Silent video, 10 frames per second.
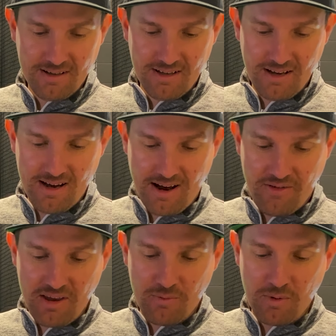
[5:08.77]
Yeah, I
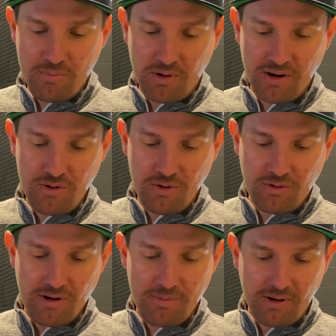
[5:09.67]
think we put a new
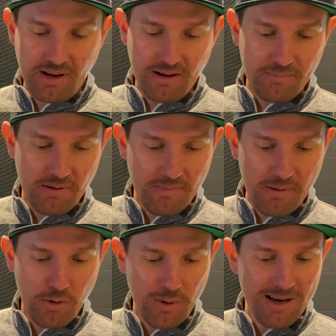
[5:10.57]
grip on it, but
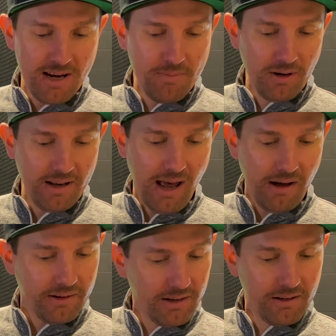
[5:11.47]
maybe we nibble it
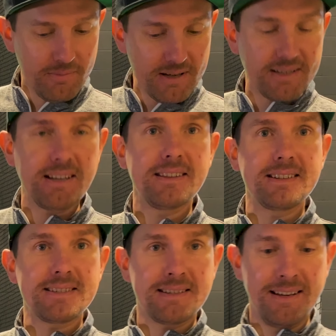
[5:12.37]
out a little bit to get
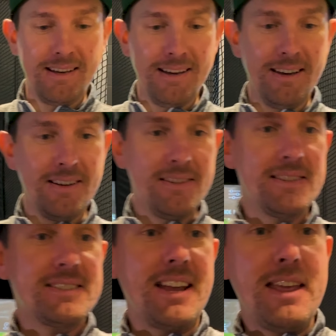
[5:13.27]
this
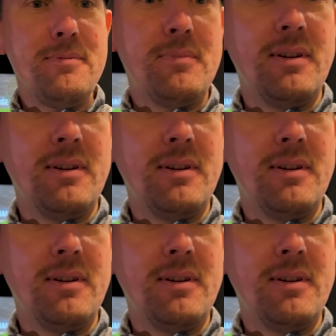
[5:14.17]
same,